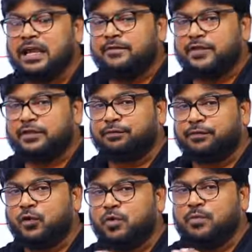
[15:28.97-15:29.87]
with a
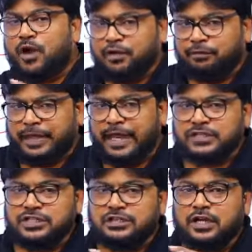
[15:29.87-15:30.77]
few
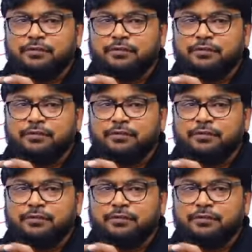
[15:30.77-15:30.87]
modifications and